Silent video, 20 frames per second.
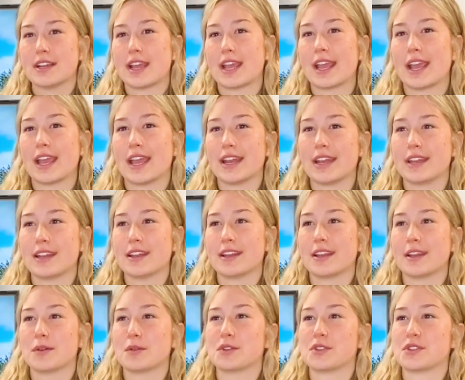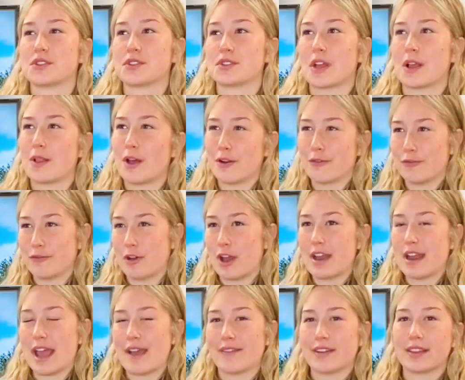And it was a lot of fun
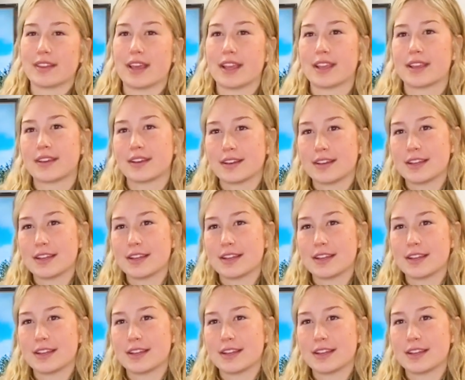having like,